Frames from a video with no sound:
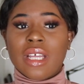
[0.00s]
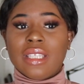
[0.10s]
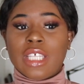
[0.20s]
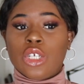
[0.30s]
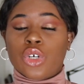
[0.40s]

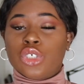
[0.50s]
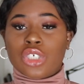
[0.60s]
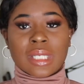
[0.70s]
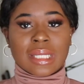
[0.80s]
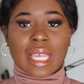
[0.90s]
they are
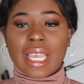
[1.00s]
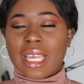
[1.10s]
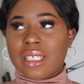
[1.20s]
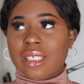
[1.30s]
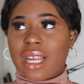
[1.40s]
just saying
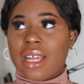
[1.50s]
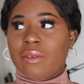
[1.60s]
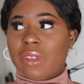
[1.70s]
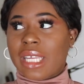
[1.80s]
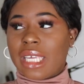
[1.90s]
it to kind
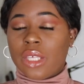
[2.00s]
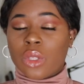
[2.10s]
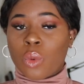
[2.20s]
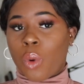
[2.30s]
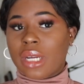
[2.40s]
of like
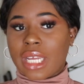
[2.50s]
either one,